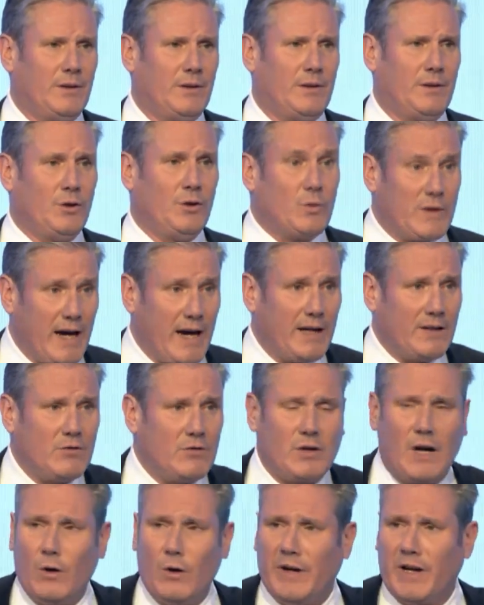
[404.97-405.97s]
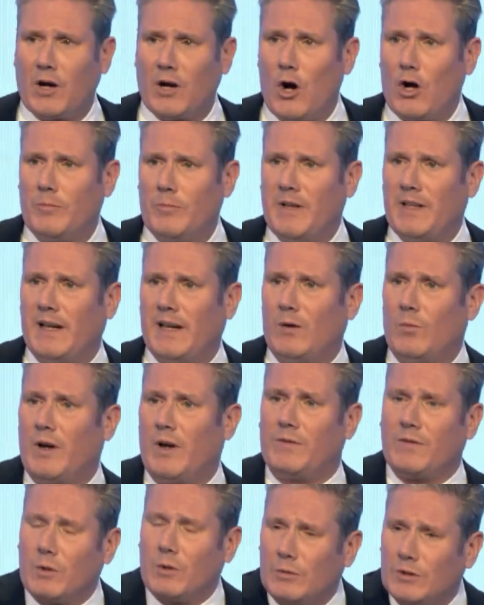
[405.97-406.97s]
You can grow an economy that way,
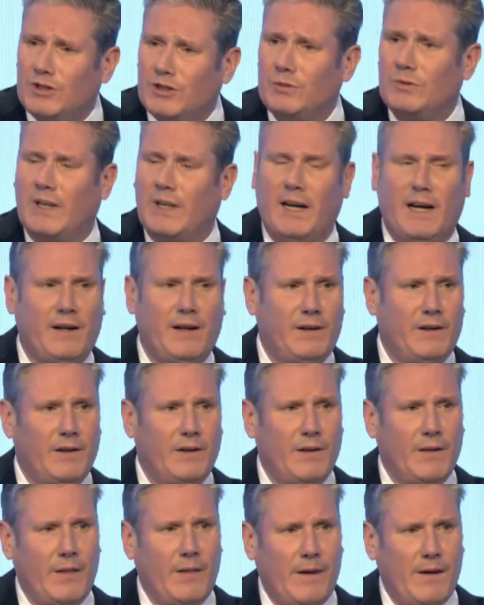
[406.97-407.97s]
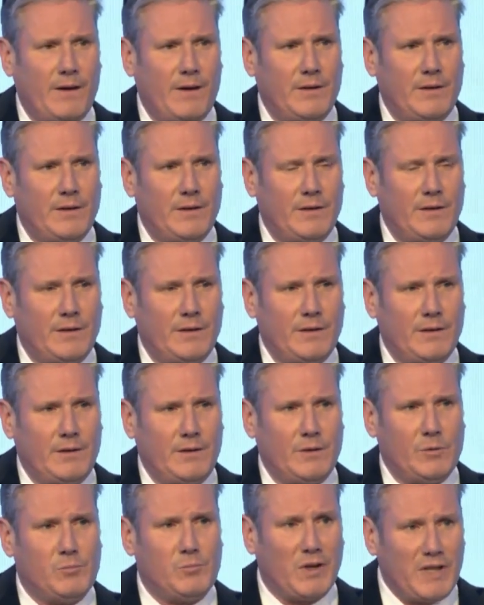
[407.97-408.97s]
of course you can.
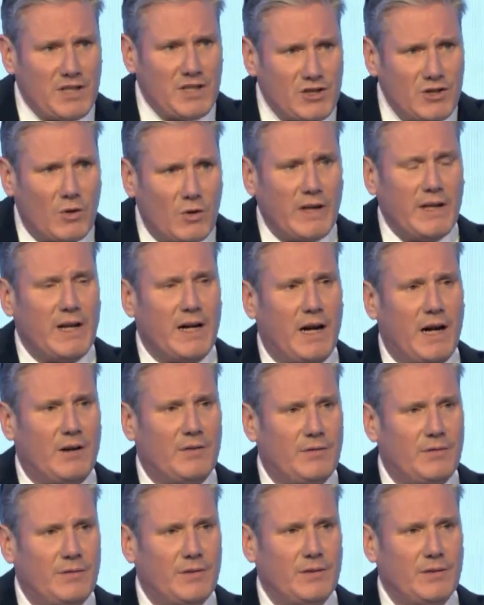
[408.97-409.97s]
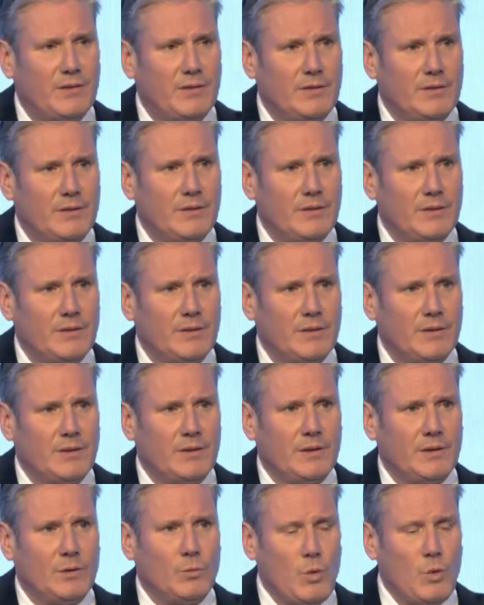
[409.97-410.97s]
But it's not enough.
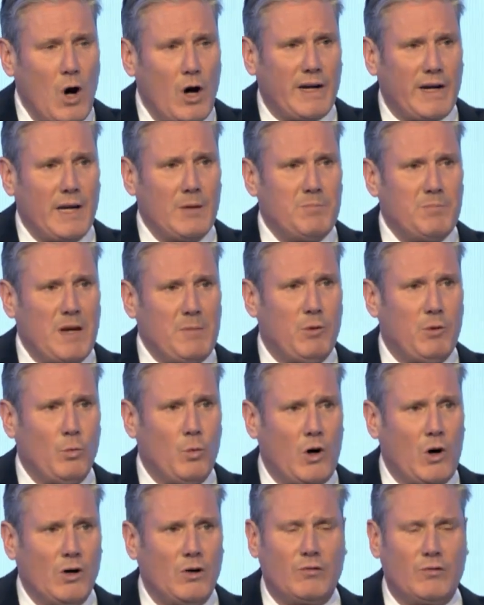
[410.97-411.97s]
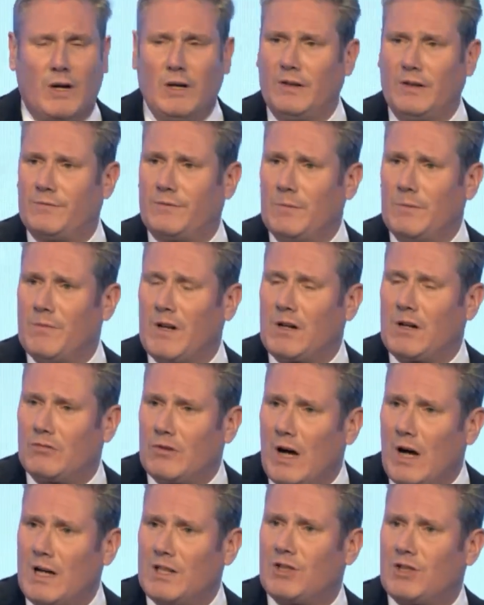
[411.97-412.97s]
Working people want growth from the
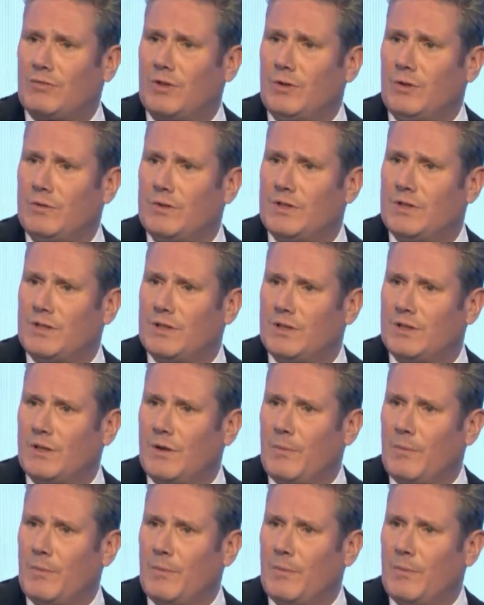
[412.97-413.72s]
grassroots,